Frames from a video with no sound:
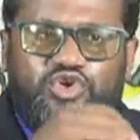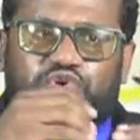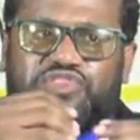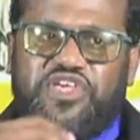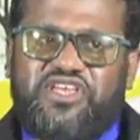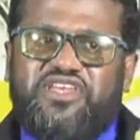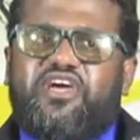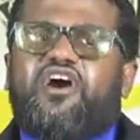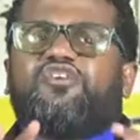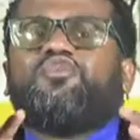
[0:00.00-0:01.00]
think they
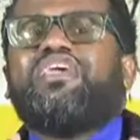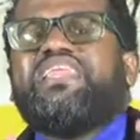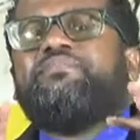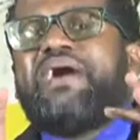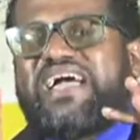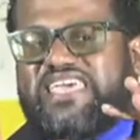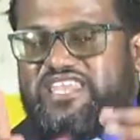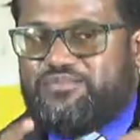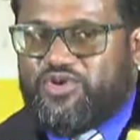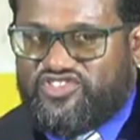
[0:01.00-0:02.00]
are really backing
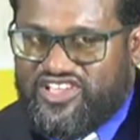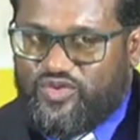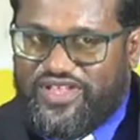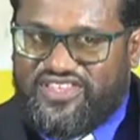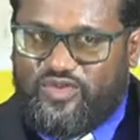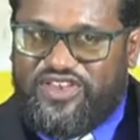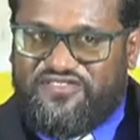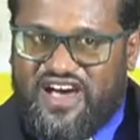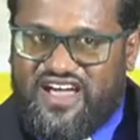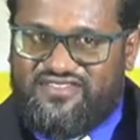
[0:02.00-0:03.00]
in Project
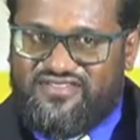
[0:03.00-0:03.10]
2025?